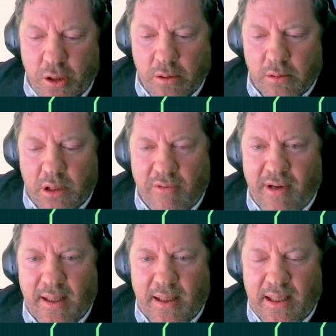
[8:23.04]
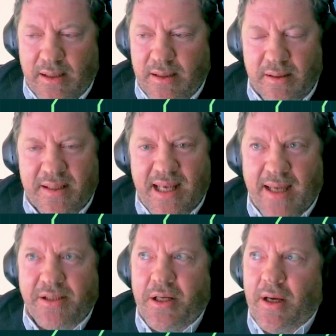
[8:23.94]
you correctly
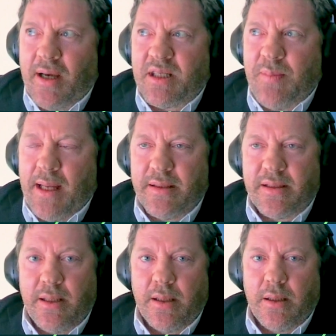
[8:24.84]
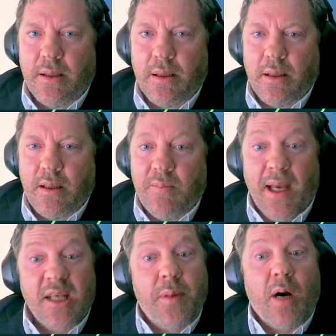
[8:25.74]
said, I've spent the
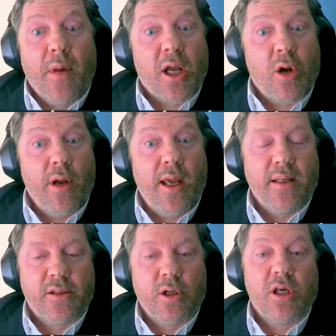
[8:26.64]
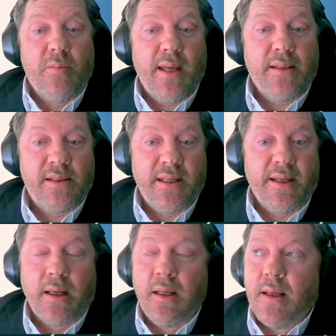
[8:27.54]
best part of my career
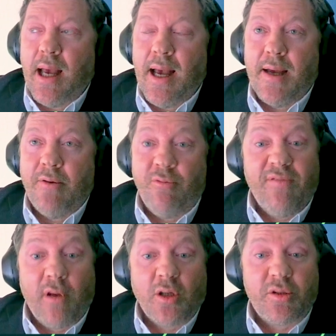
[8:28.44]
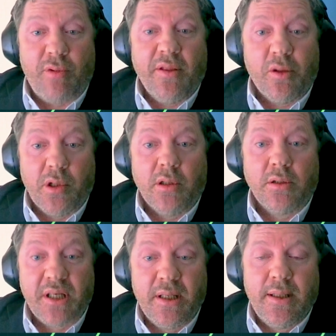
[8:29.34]
documenting reef loss around the
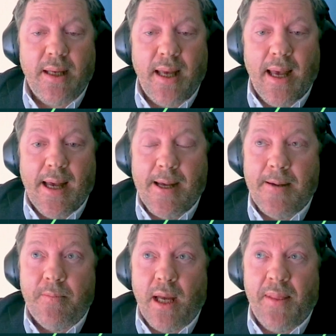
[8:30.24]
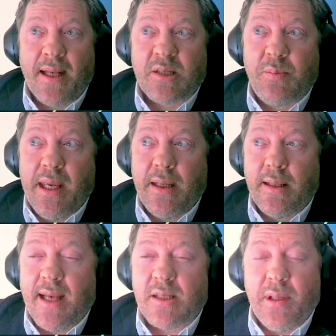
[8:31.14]
world, and that's
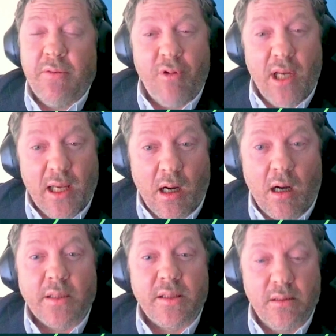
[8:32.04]
been really hard